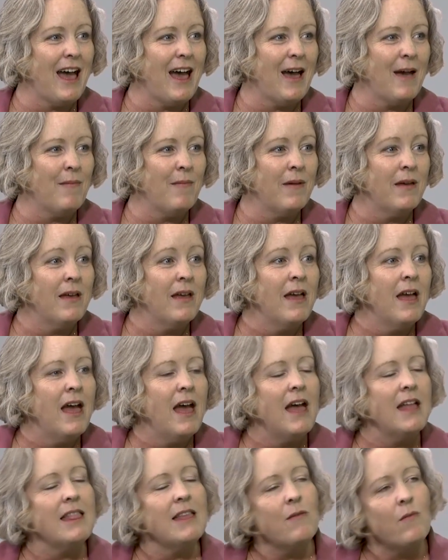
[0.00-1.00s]
up.
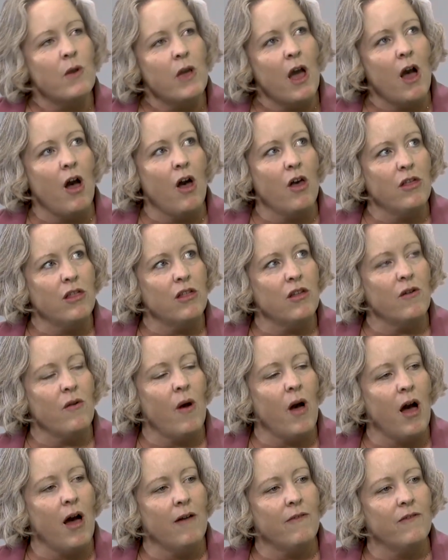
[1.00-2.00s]
And then we
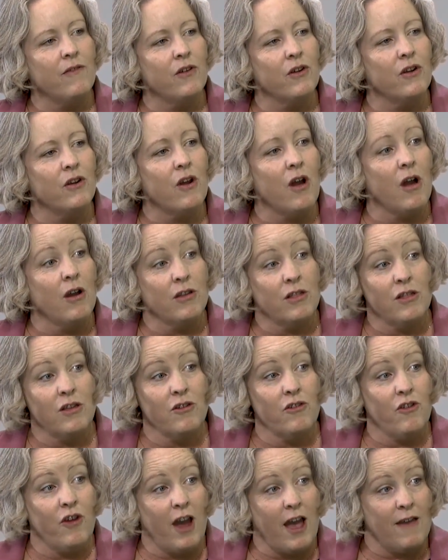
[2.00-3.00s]
also offer arts
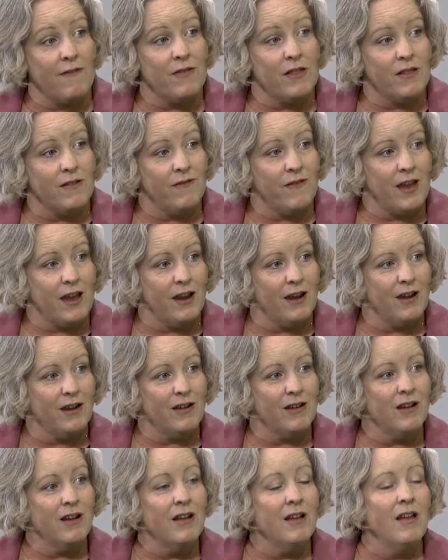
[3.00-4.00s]
and crafts
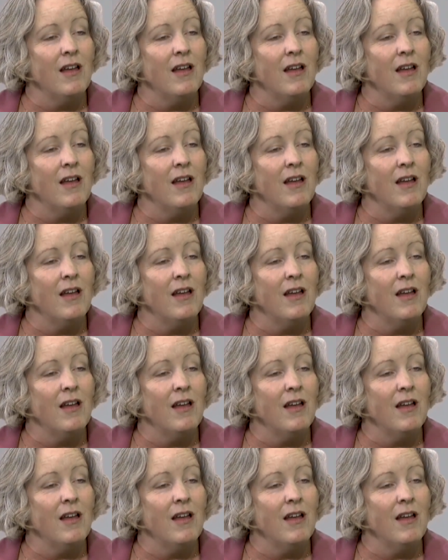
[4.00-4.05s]
fair